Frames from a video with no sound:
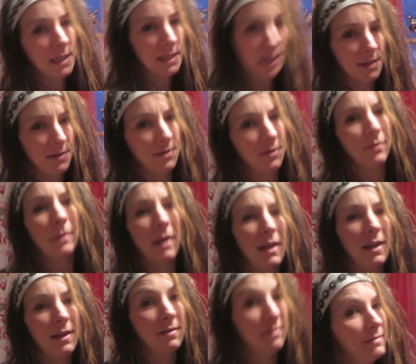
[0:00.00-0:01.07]
did. So,
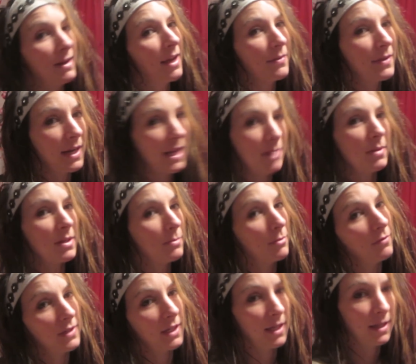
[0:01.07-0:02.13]
and now that Amy's
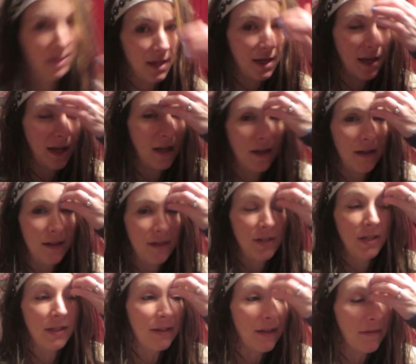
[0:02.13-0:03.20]
moved in,
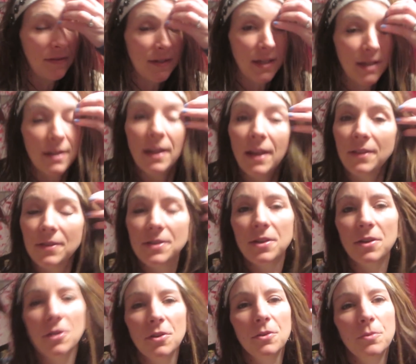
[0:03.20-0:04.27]
she loves it. And
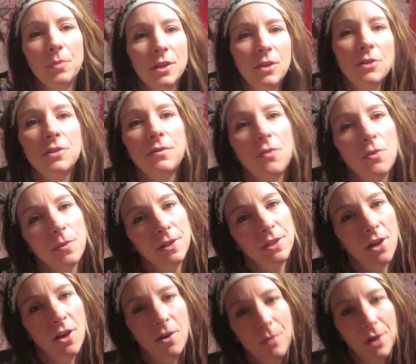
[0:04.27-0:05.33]
so we looked forward
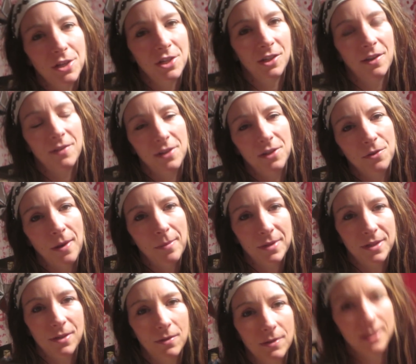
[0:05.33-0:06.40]
to all watching all the new
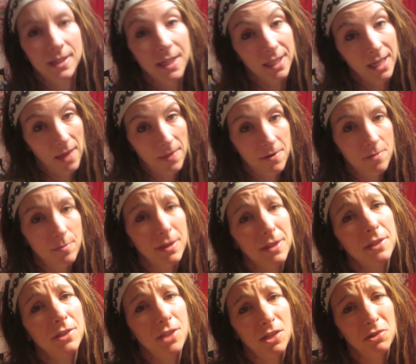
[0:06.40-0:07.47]
episodes together, but the
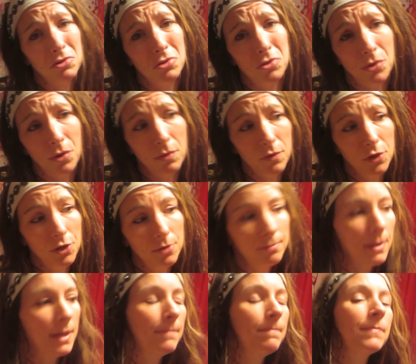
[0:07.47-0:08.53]
season's over.
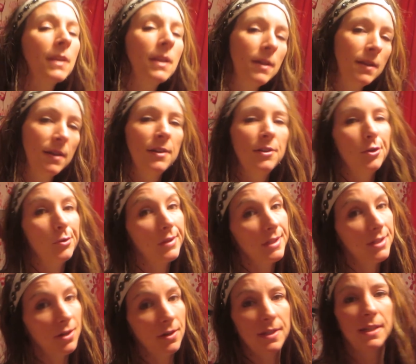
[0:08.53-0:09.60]
But new one
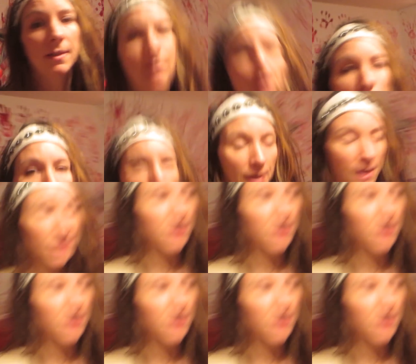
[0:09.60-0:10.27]
starts this February.